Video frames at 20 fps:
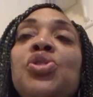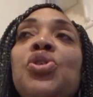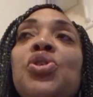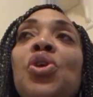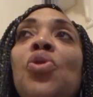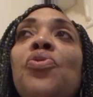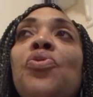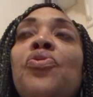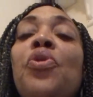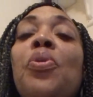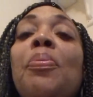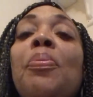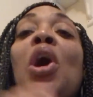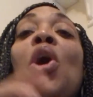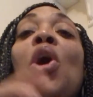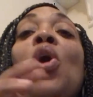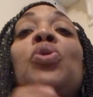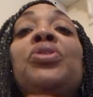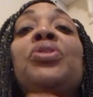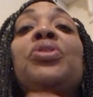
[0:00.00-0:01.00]
So for my
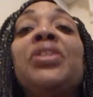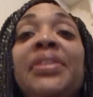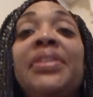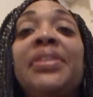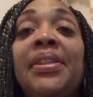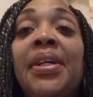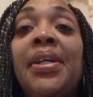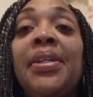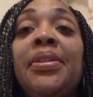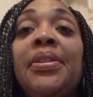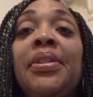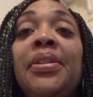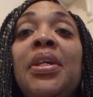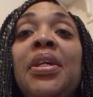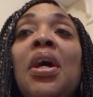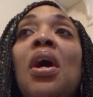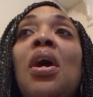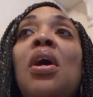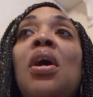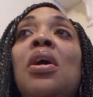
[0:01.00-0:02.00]
oldest son,
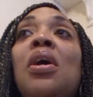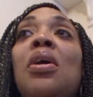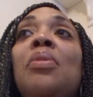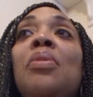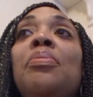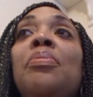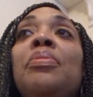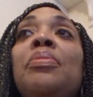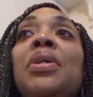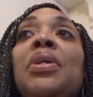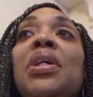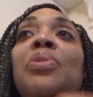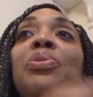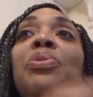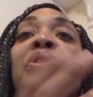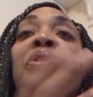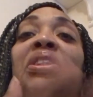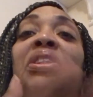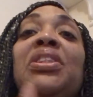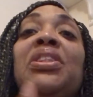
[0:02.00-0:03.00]
it was
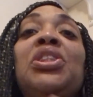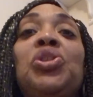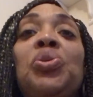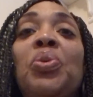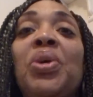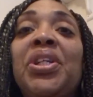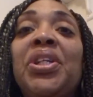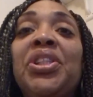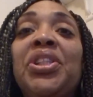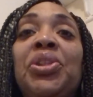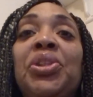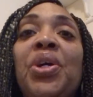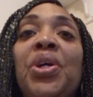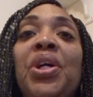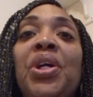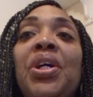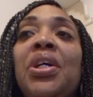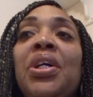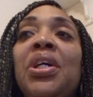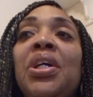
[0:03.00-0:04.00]
a situation
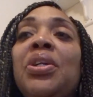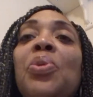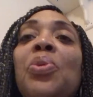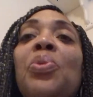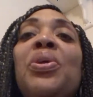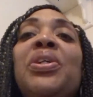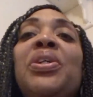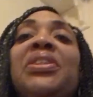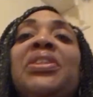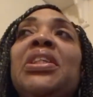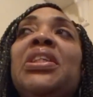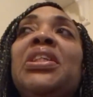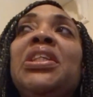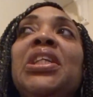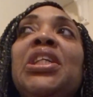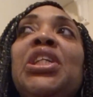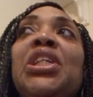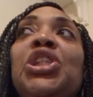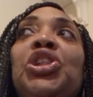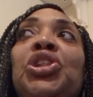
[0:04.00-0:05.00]
where there wasn't any
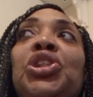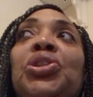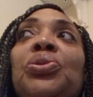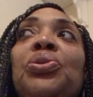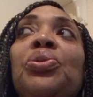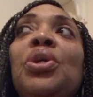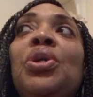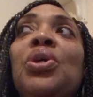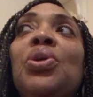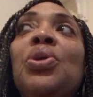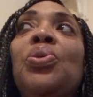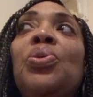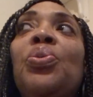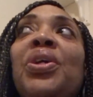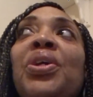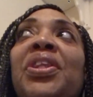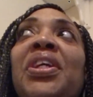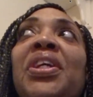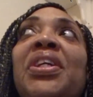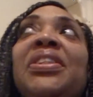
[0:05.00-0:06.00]
issue with
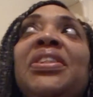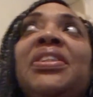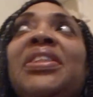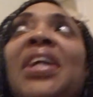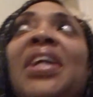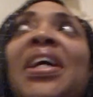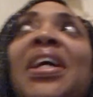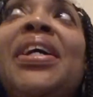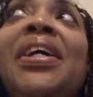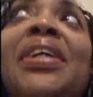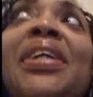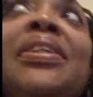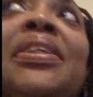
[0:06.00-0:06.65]
his dad.